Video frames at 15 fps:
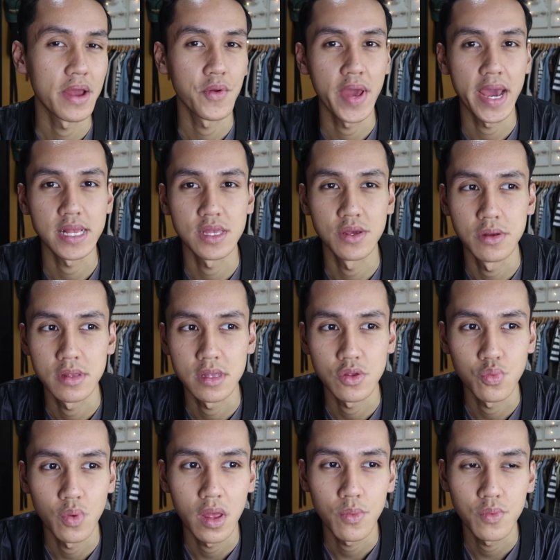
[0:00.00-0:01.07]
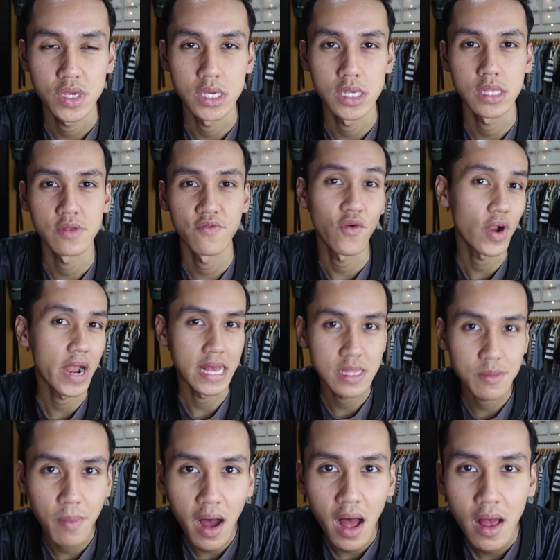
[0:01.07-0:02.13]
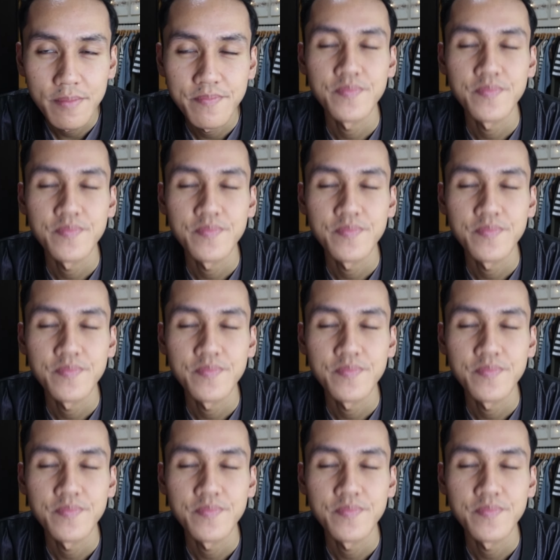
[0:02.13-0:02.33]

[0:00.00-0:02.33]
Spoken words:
React series as well, which is for aespa.